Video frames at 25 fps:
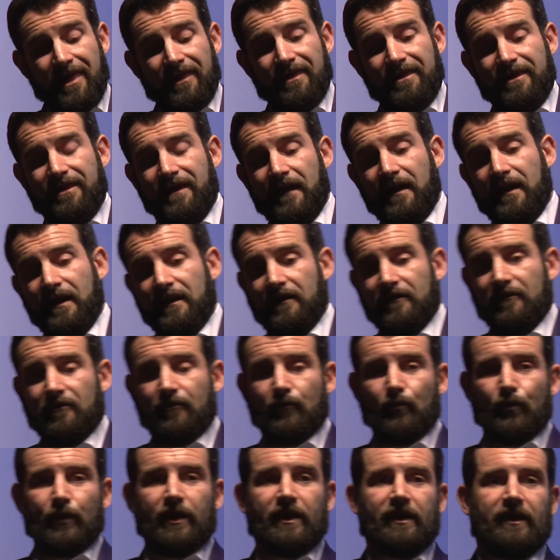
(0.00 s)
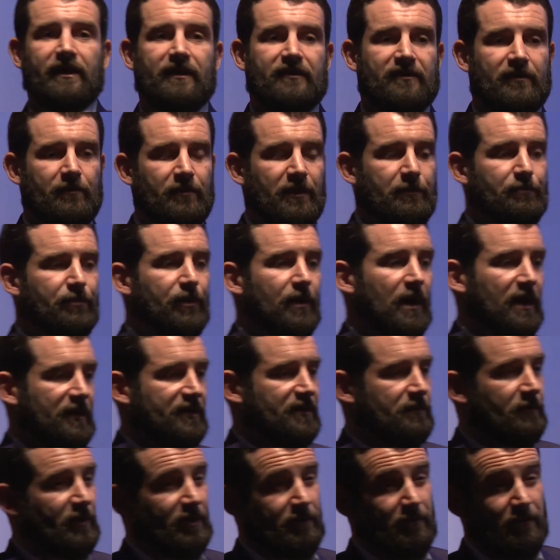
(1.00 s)
then we need to be
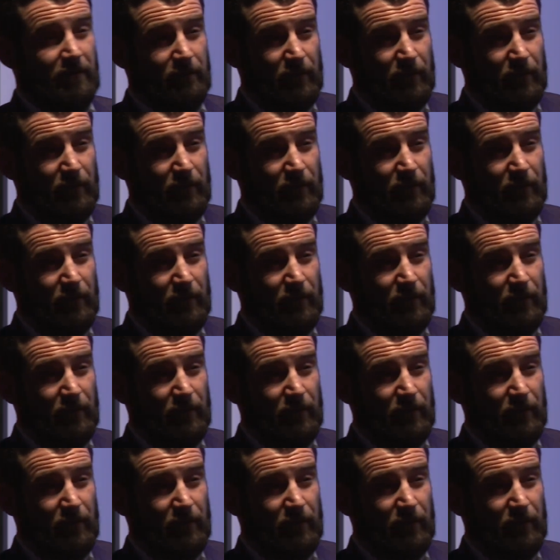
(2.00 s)
proximate,